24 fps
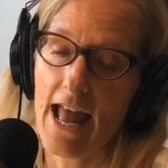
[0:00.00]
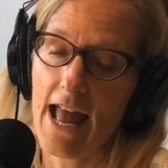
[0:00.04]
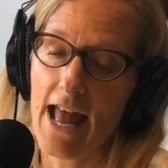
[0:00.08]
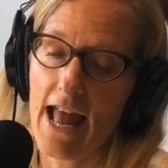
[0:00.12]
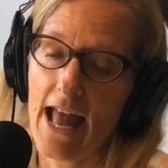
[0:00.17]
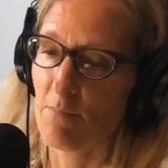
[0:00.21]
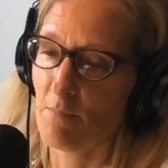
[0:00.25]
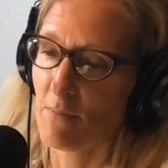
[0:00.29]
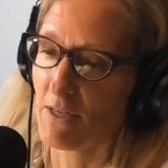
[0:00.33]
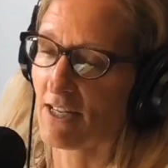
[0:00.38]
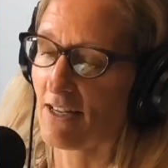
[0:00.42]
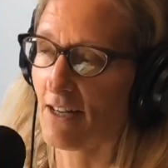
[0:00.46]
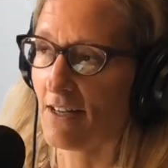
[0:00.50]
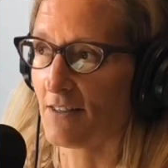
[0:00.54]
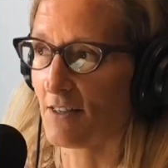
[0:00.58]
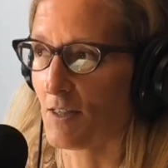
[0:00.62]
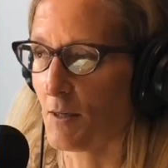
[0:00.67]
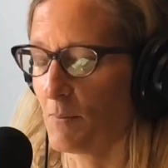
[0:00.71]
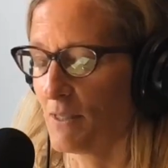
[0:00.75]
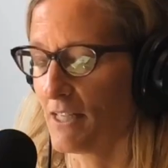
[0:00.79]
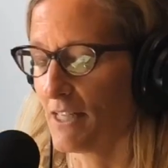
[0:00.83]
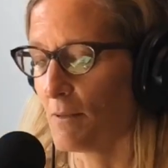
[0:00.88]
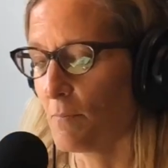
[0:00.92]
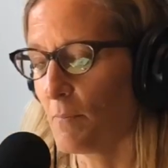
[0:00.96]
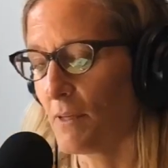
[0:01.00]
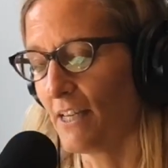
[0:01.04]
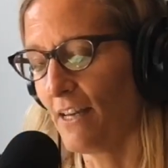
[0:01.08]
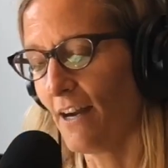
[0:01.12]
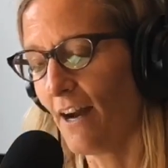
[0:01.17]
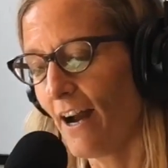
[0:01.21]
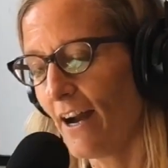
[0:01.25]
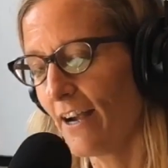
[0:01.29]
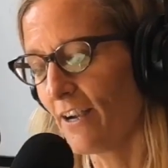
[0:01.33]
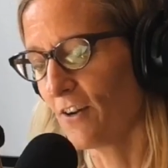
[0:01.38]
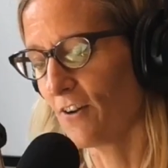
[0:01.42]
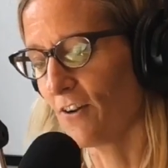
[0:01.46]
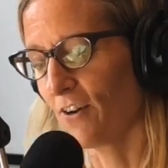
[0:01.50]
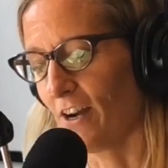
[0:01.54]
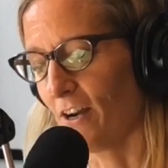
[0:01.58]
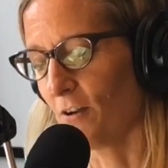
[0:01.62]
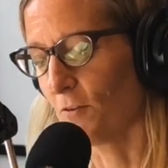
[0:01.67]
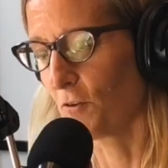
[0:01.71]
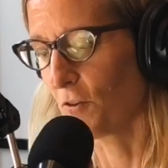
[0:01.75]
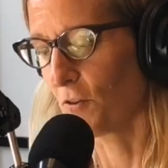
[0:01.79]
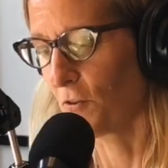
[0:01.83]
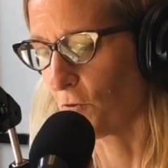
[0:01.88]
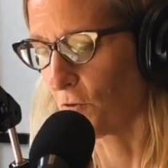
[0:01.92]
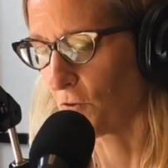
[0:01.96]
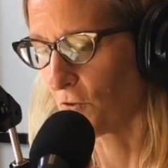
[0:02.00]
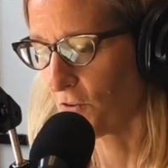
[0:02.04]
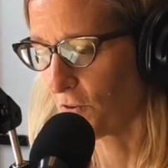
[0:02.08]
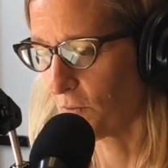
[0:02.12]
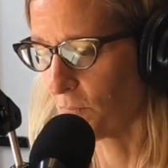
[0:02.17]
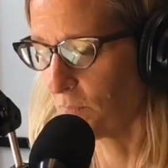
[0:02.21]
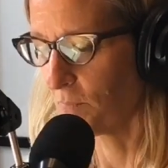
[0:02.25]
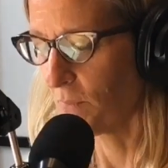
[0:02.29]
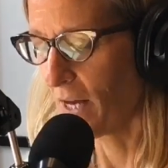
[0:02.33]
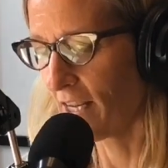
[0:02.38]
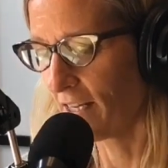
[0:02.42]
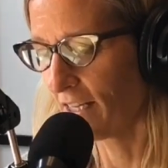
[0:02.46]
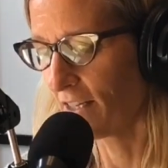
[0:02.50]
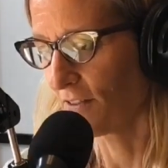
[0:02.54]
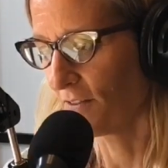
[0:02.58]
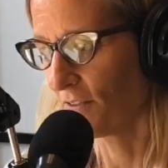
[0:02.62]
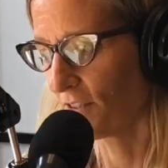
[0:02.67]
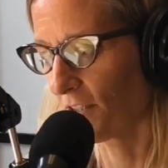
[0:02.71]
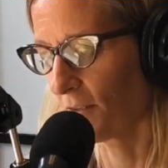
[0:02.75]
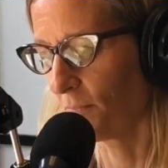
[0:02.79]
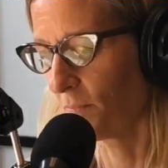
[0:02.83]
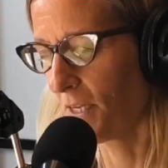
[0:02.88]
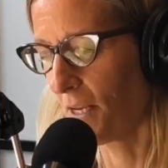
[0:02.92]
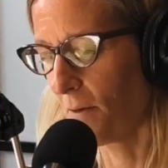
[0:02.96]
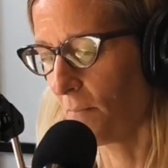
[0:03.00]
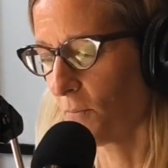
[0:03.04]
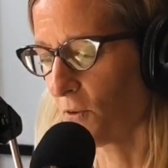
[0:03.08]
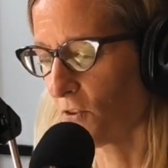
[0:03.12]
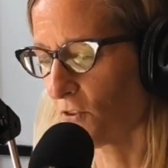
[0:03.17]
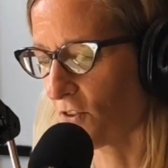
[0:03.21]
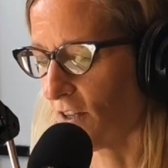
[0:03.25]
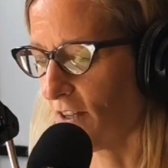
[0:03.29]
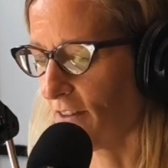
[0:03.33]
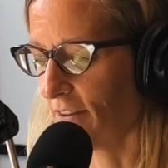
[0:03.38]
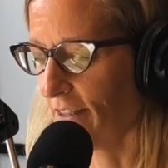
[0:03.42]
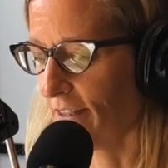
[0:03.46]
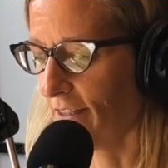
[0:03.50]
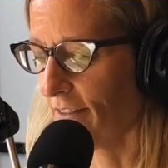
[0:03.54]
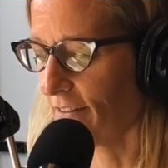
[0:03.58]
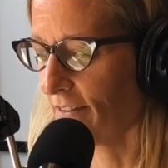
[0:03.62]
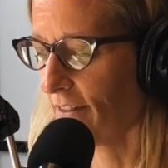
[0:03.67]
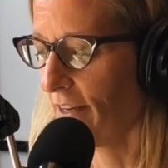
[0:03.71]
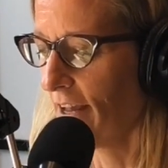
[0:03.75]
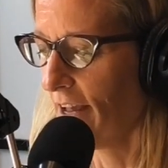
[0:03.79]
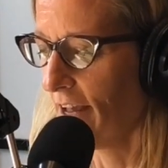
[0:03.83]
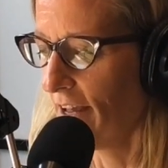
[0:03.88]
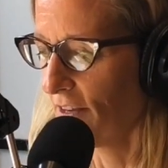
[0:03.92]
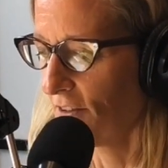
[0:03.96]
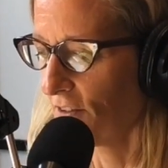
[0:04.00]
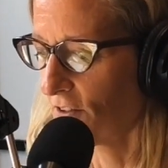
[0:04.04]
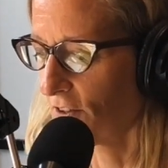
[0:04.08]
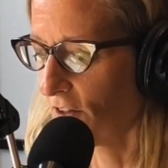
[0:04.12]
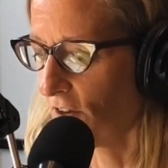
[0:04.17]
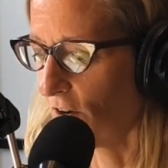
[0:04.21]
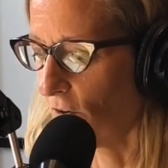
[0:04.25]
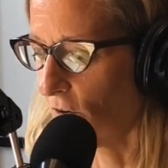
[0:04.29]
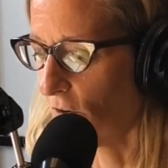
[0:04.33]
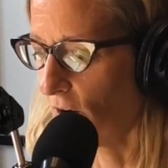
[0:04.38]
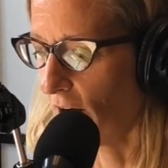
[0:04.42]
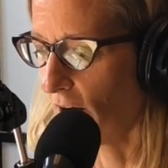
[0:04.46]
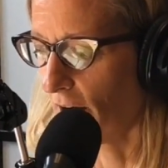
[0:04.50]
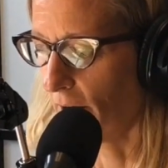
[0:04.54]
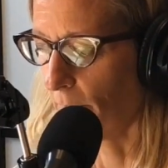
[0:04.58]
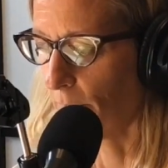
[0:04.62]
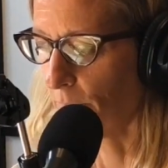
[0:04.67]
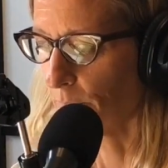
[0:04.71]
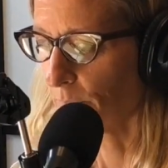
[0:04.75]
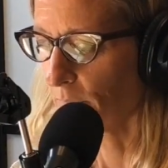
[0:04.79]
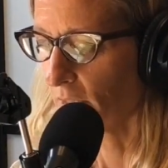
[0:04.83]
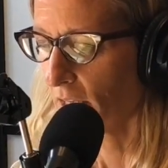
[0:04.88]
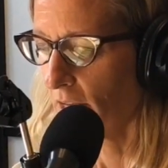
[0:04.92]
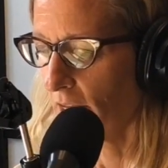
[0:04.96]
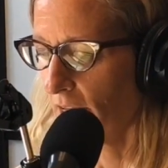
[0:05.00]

And because I'm an EPIer, I will throw some numbers on this. So